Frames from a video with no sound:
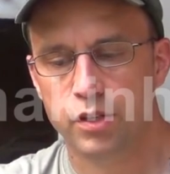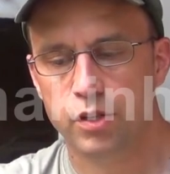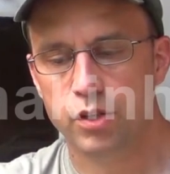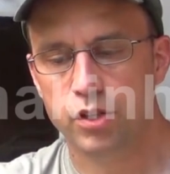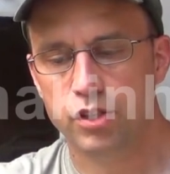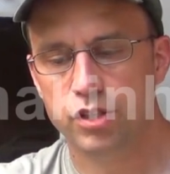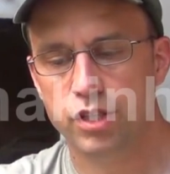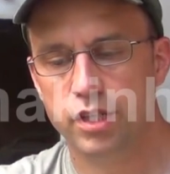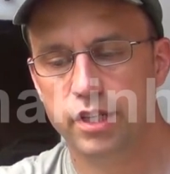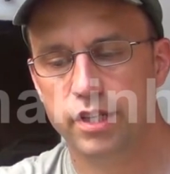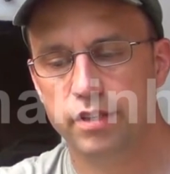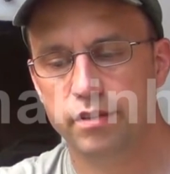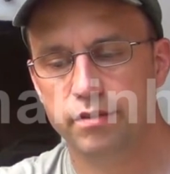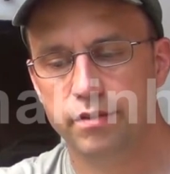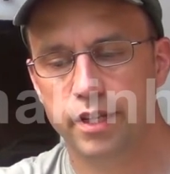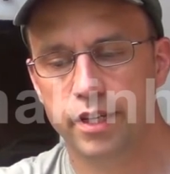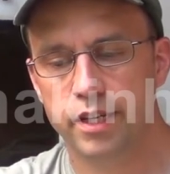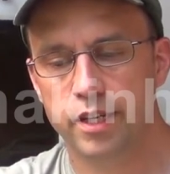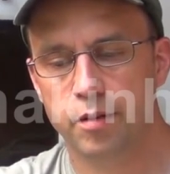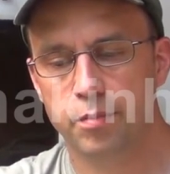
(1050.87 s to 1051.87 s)
Usually
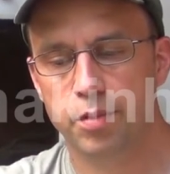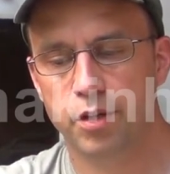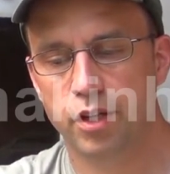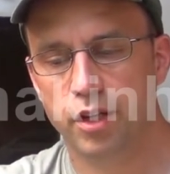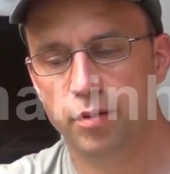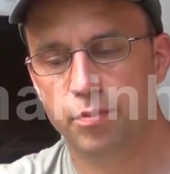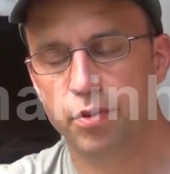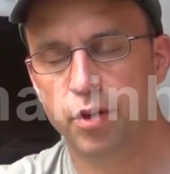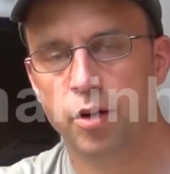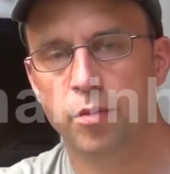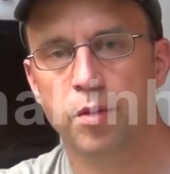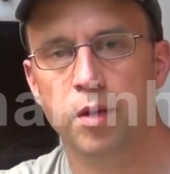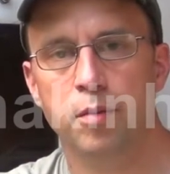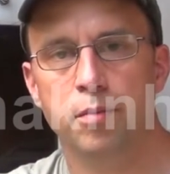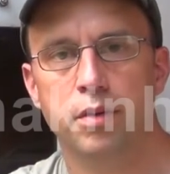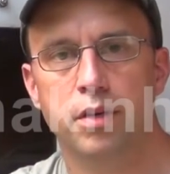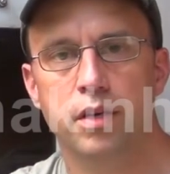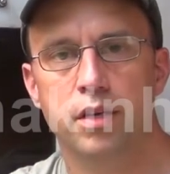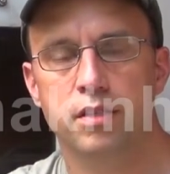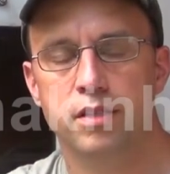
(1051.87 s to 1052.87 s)
they need a building
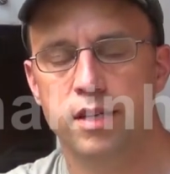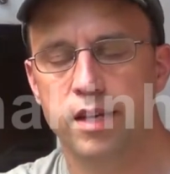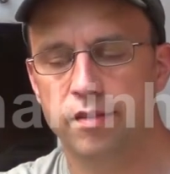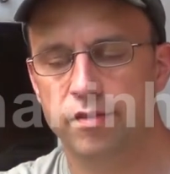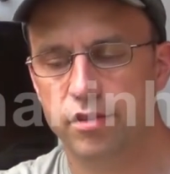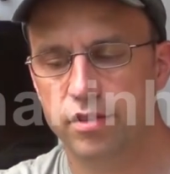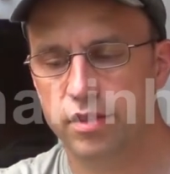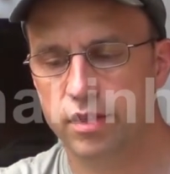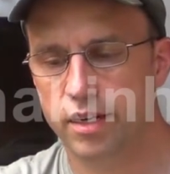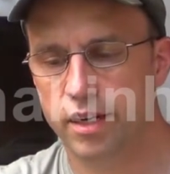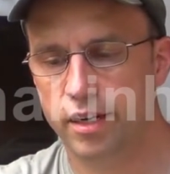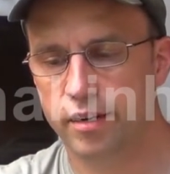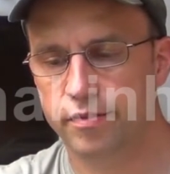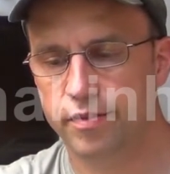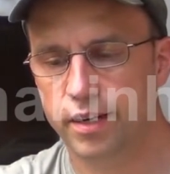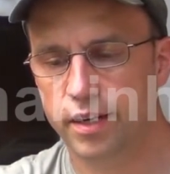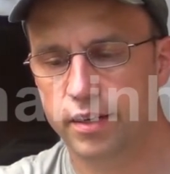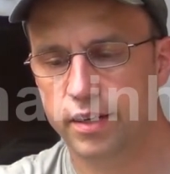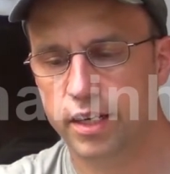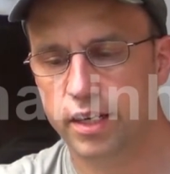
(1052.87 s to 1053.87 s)
permit because they have to sit on a
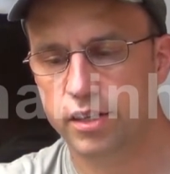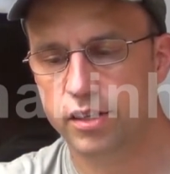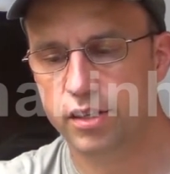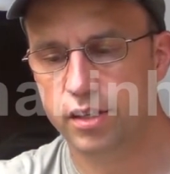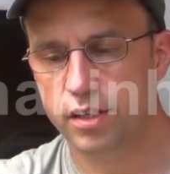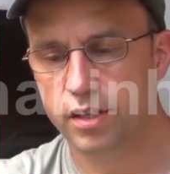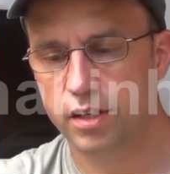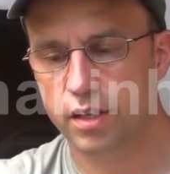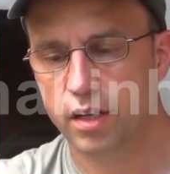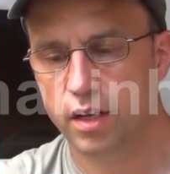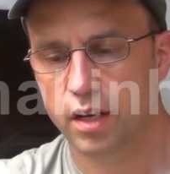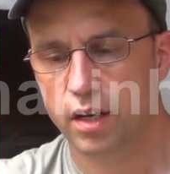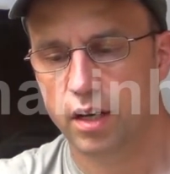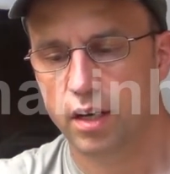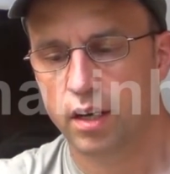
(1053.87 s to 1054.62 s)
foundation.